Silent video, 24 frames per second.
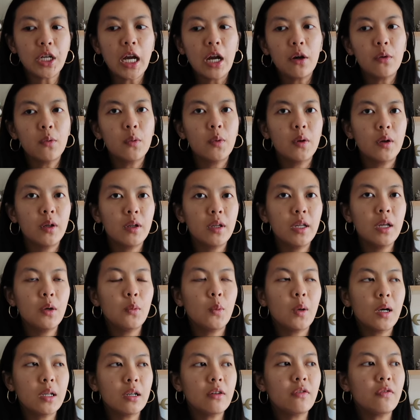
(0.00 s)
I really
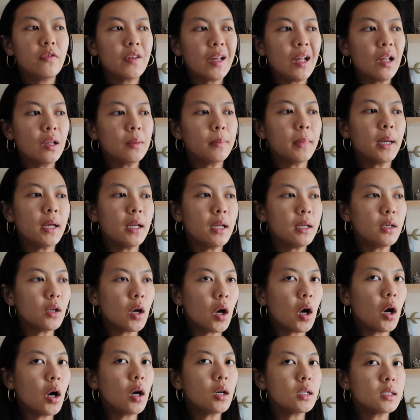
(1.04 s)
want to felt my
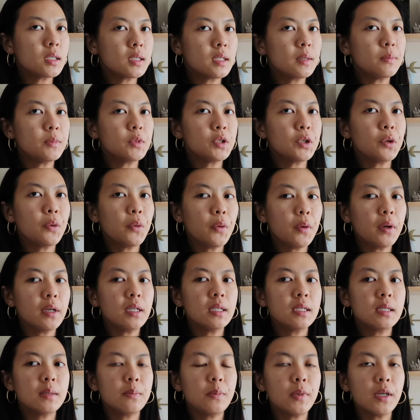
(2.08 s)
dog some
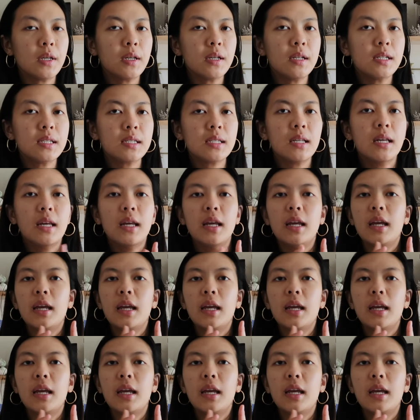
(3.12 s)
toys, because